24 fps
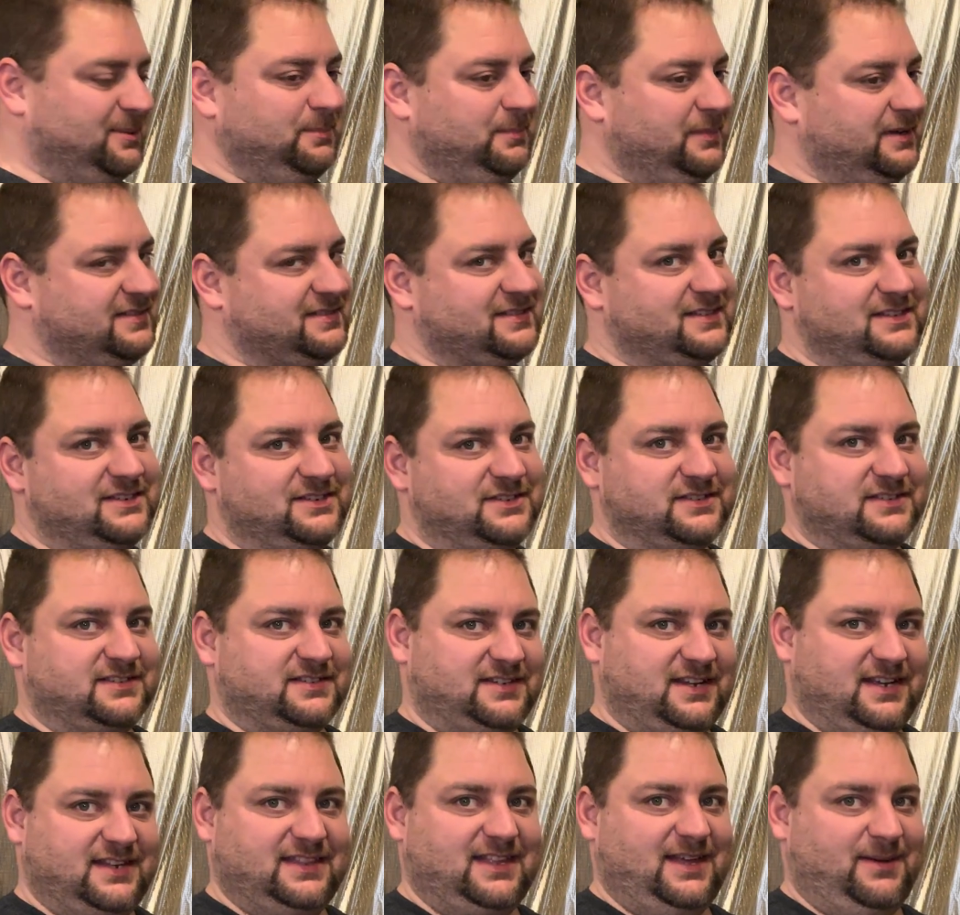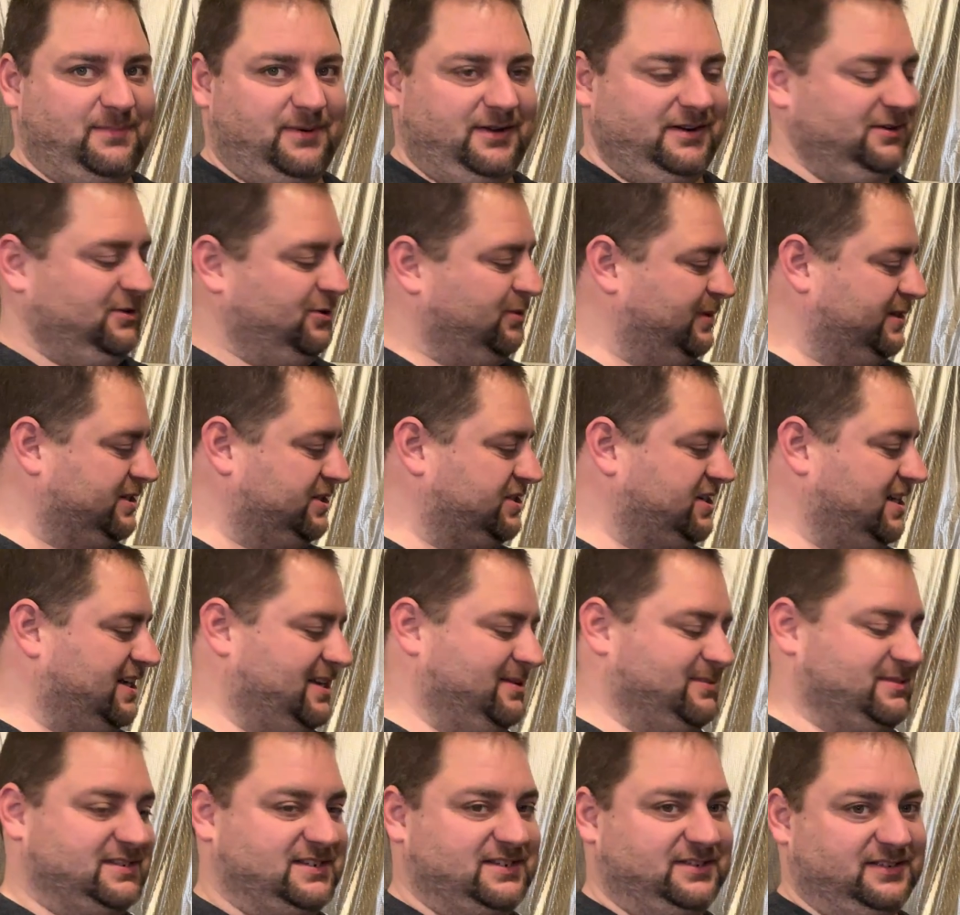Basically just hit that button a whole bunch of
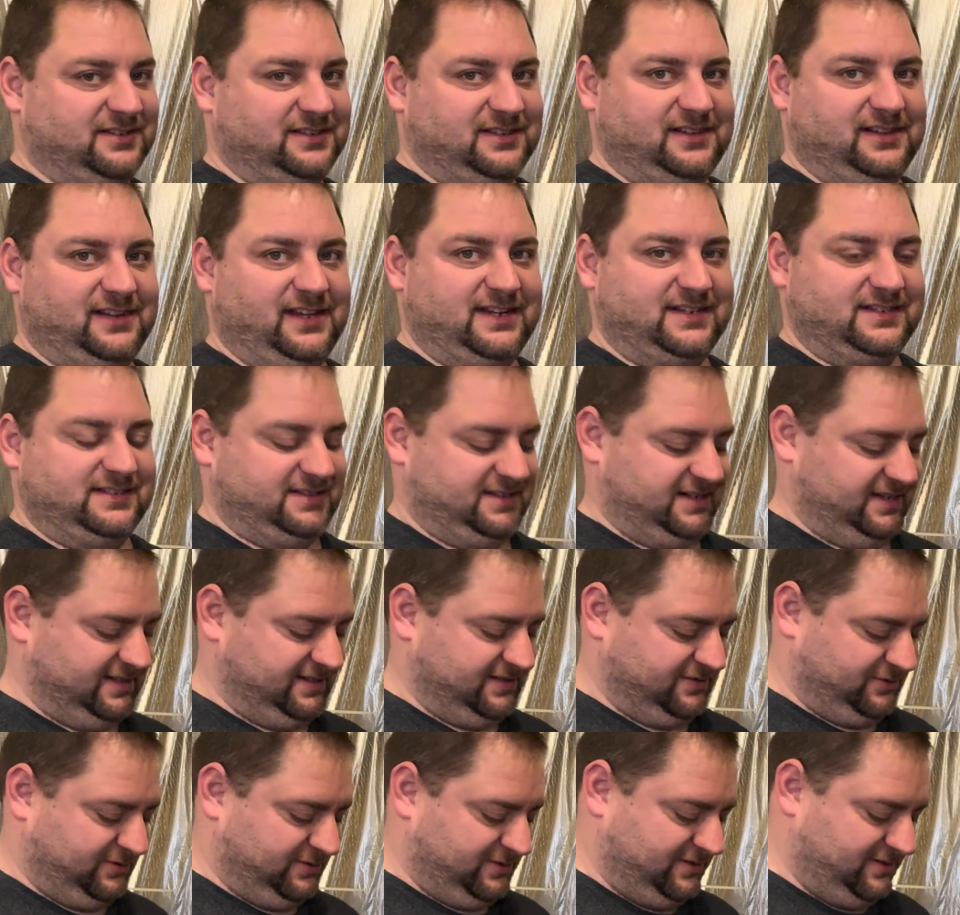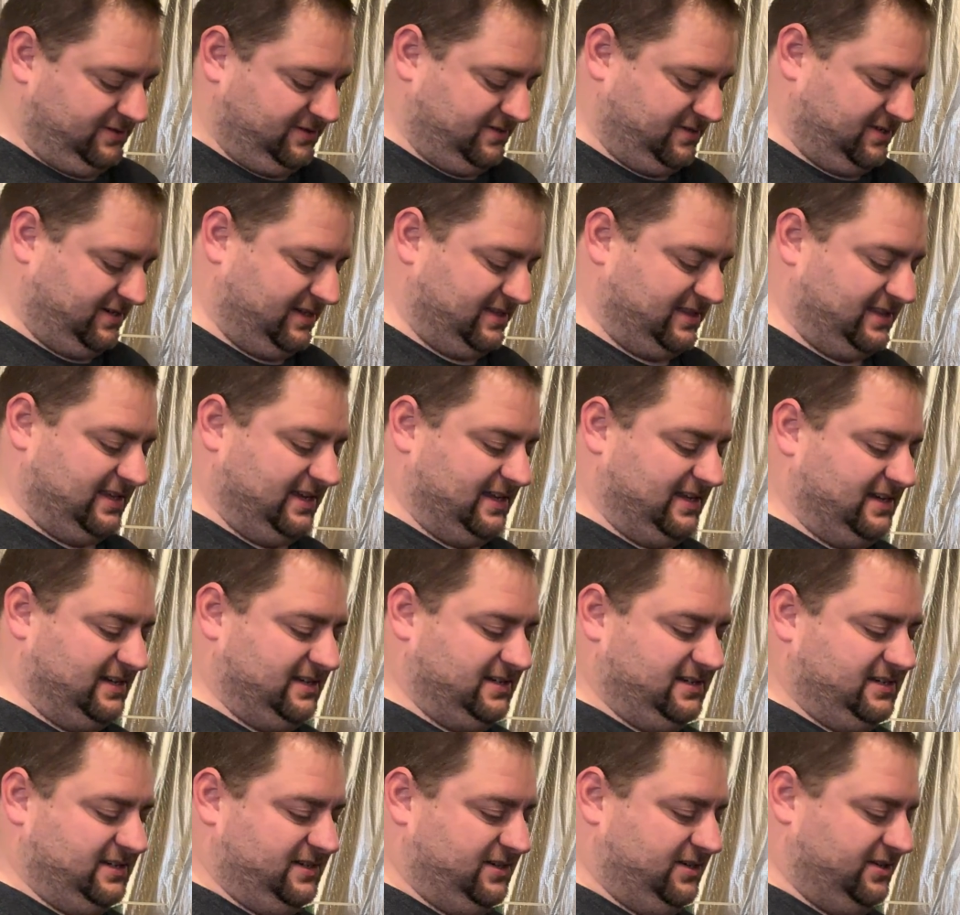times until the light stays on, and then
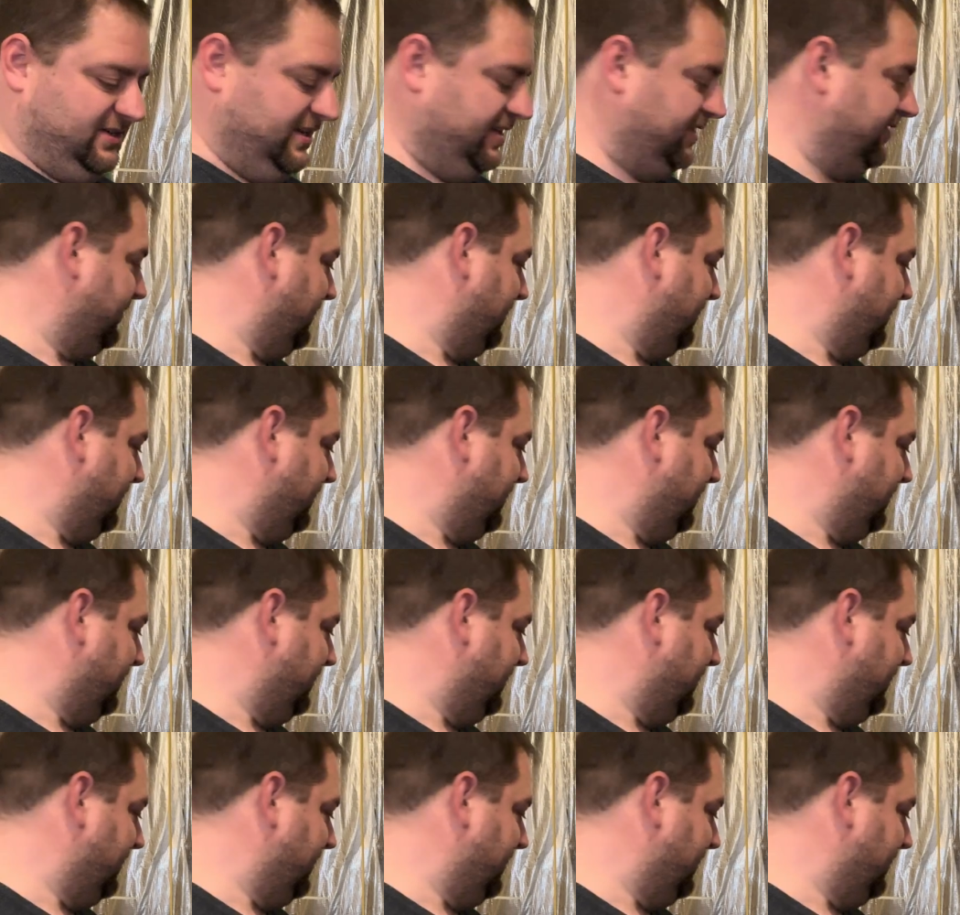you get it